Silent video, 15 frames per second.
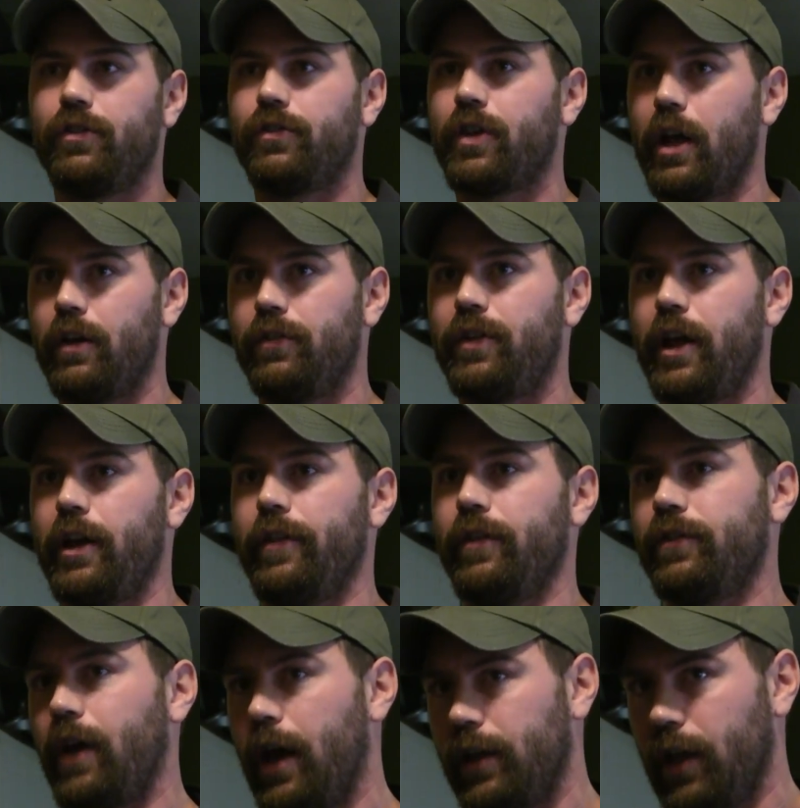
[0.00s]
is just kind of standing on the
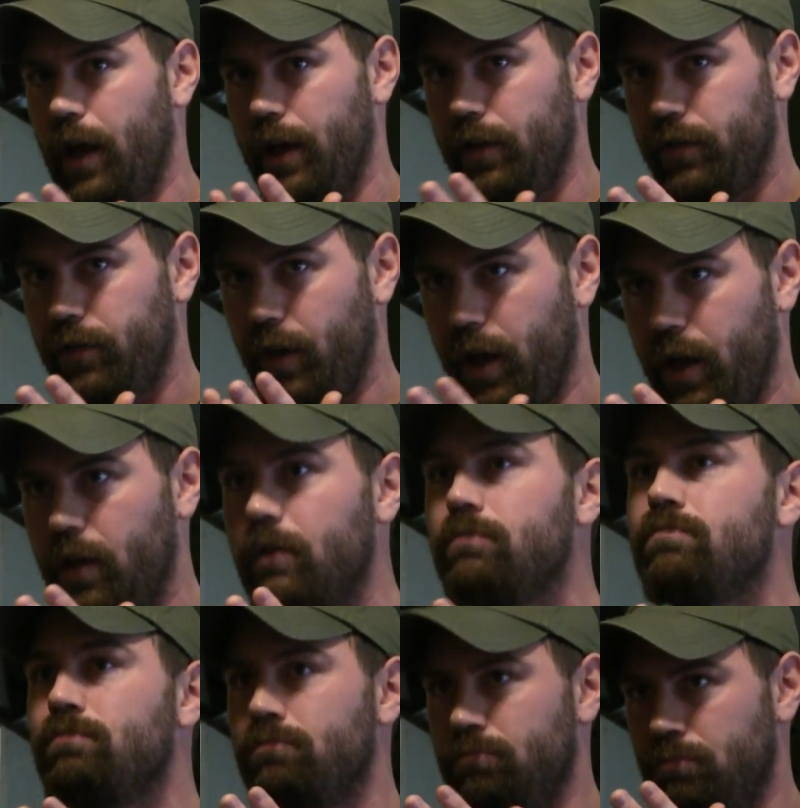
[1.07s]
sidelines, like
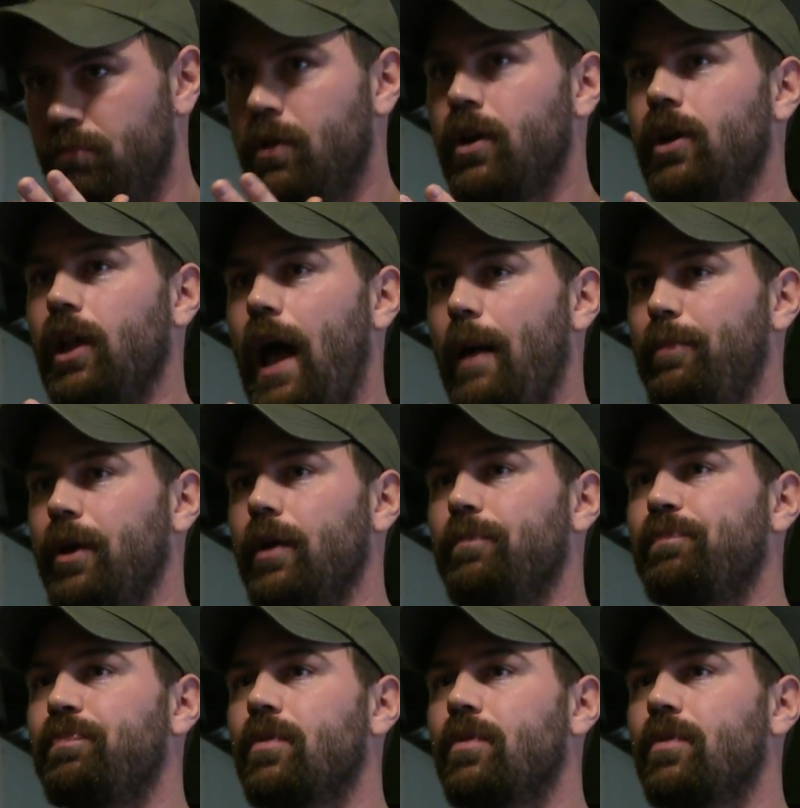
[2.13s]
clapping.